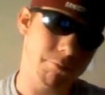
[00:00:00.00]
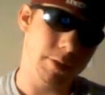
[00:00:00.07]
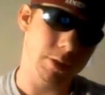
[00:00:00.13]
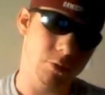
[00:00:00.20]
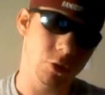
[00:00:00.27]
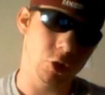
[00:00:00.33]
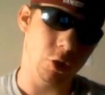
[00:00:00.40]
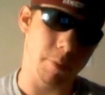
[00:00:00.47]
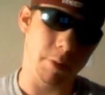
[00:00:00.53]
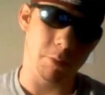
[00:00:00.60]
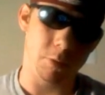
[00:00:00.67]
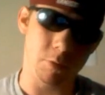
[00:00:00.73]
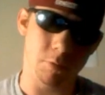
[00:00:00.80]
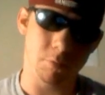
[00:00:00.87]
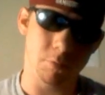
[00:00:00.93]
it should be,
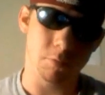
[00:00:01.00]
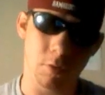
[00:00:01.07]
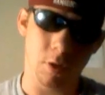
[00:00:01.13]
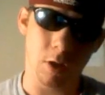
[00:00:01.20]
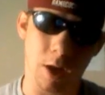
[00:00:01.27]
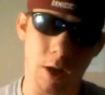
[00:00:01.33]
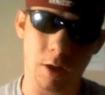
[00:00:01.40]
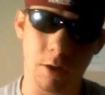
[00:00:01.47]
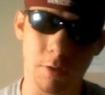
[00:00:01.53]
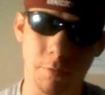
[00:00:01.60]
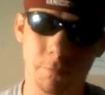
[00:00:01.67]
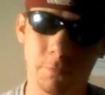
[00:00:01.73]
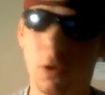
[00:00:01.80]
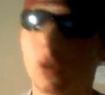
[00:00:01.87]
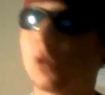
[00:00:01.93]
but
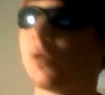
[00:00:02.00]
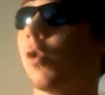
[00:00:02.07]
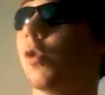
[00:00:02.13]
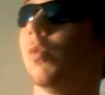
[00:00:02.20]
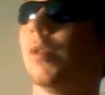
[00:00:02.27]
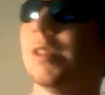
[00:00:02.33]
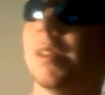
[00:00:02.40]
further on, what the